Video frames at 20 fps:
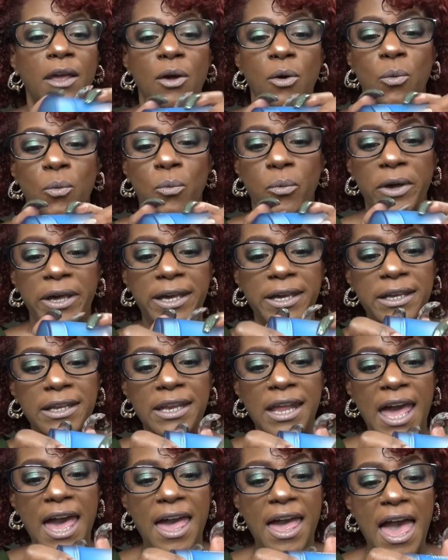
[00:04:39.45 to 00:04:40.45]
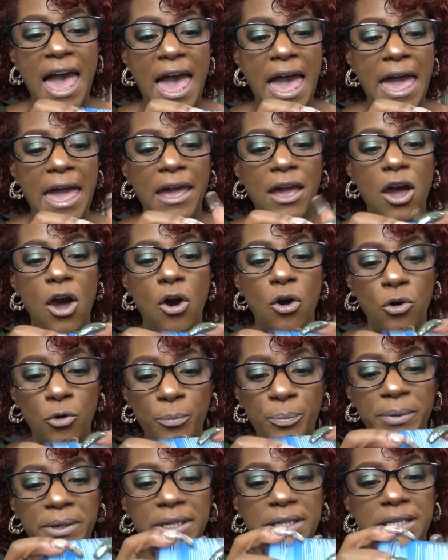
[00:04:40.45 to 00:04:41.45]
When I
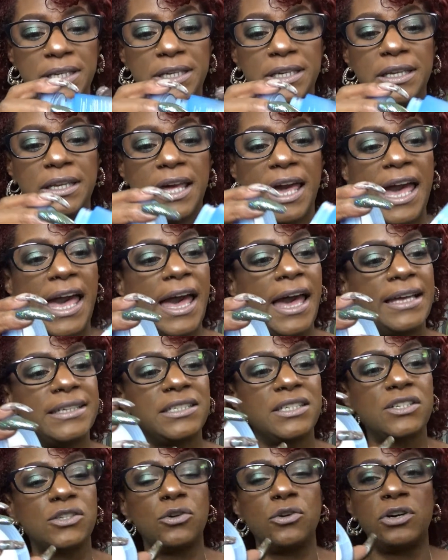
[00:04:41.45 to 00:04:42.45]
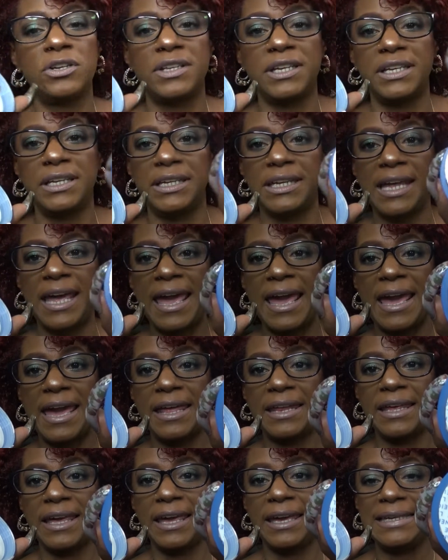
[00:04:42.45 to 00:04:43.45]
opened it, I saw that it
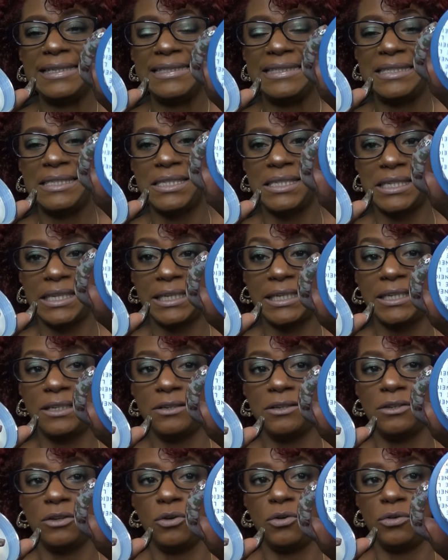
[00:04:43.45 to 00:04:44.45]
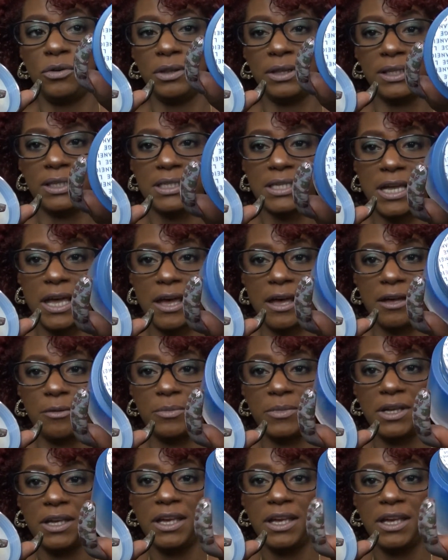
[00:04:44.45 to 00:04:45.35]
had a seal on the top.